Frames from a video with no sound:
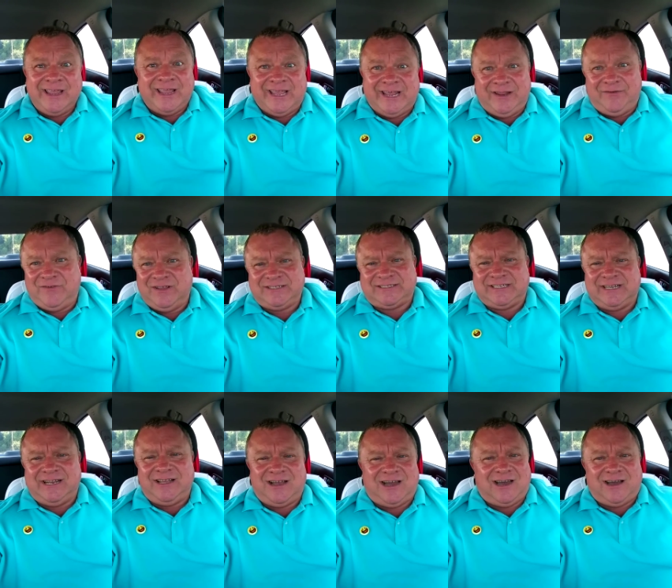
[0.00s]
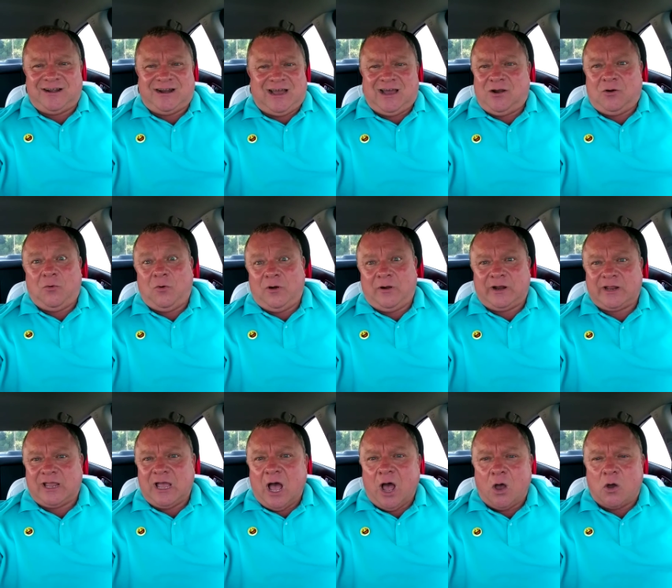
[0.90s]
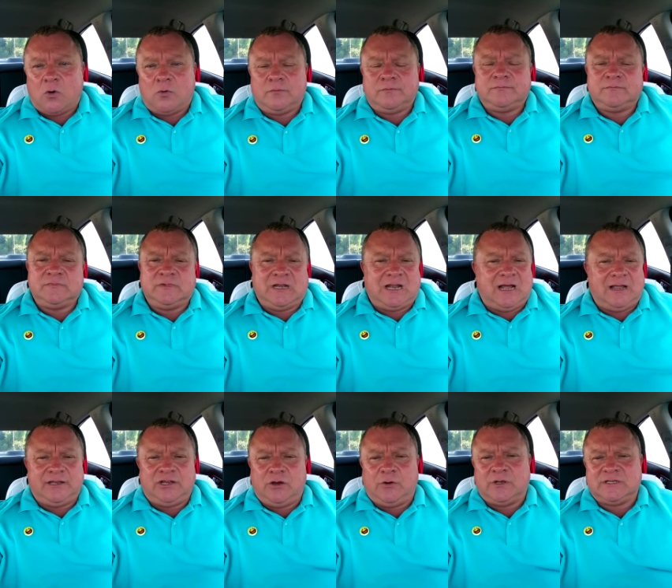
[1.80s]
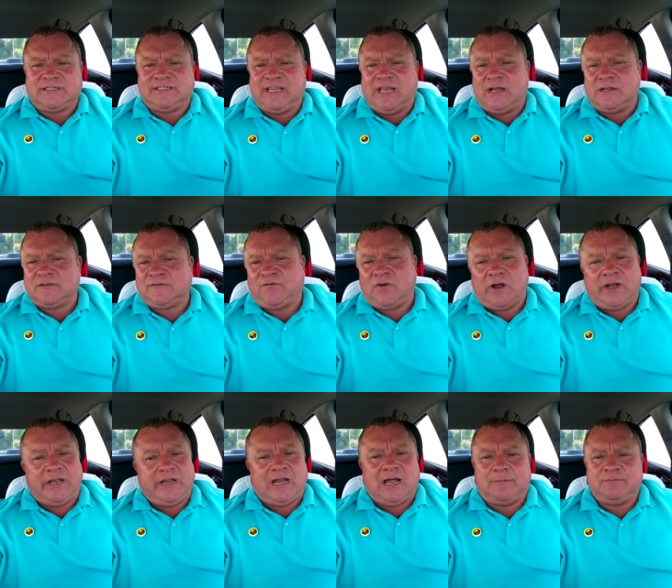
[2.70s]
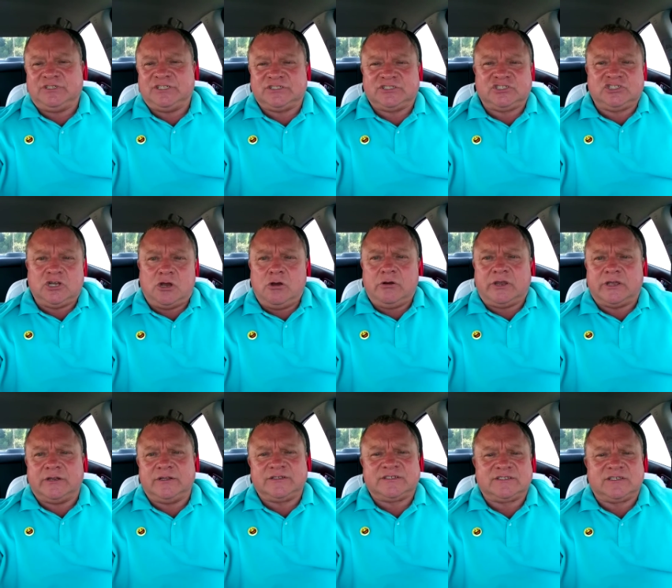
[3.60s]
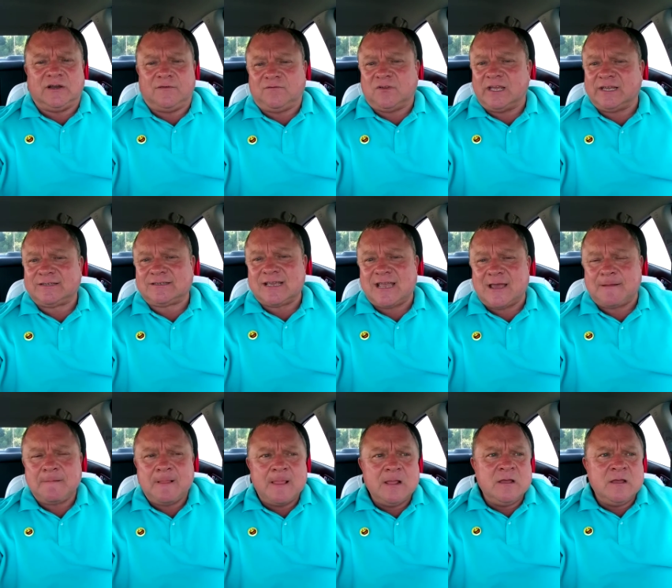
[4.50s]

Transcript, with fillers: and if it's any hotter i don't want to go and i know it sounds funny and i'm just joking and stuff like that